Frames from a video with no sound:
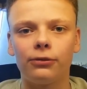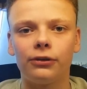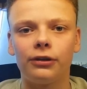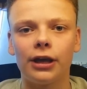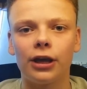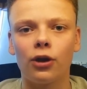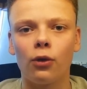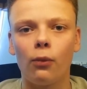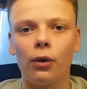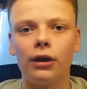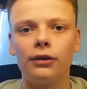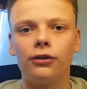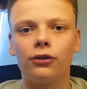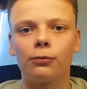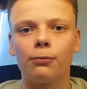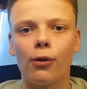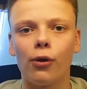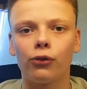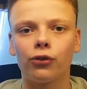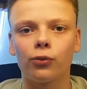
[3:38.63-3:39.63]
to take away
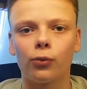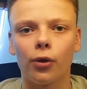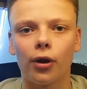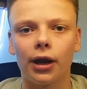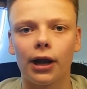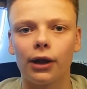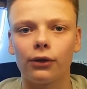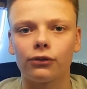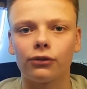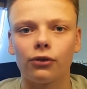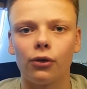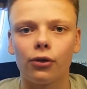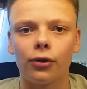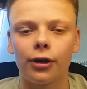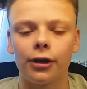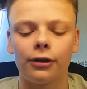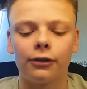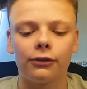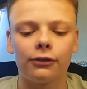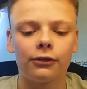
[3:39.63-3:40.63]
this post workout
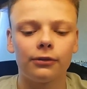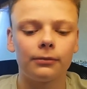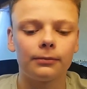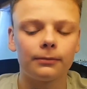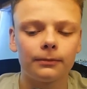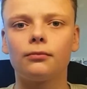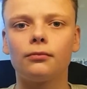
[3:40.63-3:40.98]
soreness.